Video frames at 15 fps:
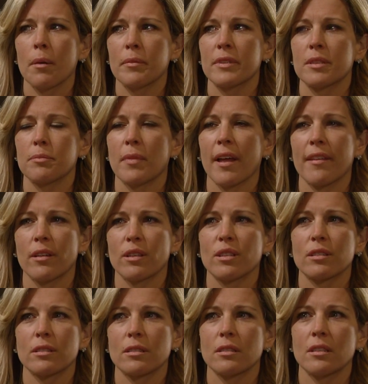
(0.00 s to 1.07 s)
I'm his mother,
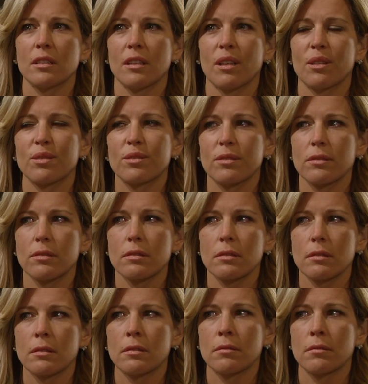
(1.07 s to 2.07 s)
you know. I know,